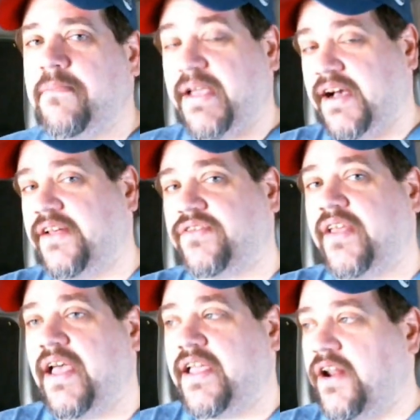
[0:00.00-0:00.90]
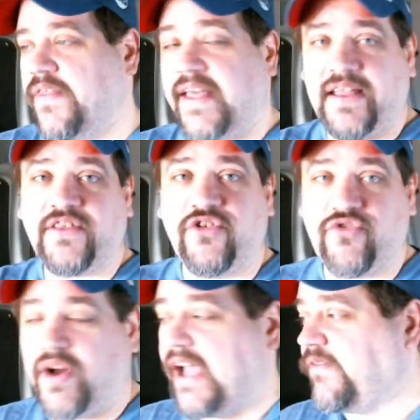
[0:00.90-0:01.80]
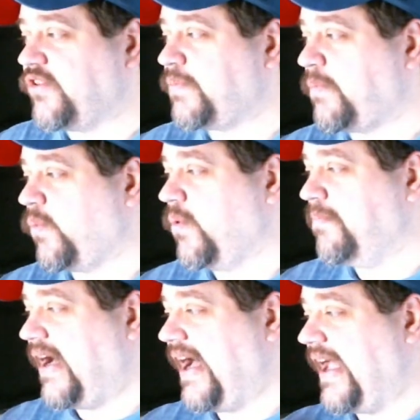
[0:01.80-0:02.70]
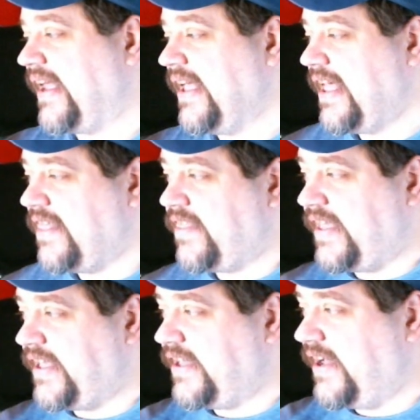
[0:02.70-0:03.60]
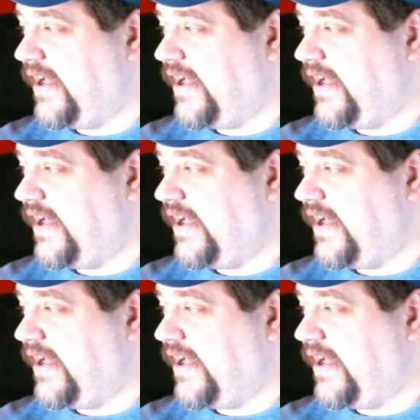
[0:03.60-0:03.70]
because, you know, they like their drivers. People will buy the